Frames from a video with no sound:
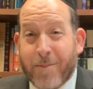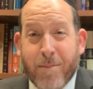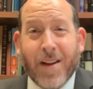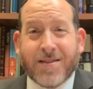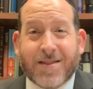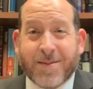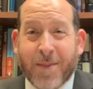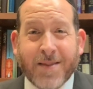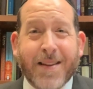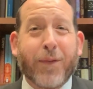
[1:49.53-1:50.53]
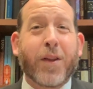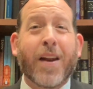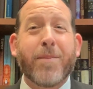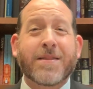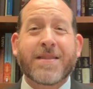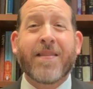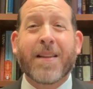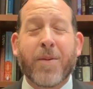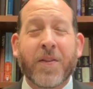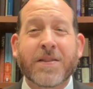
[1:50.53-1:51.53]
Months, months after the Rebbe sent
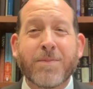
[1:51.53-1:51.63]
him on this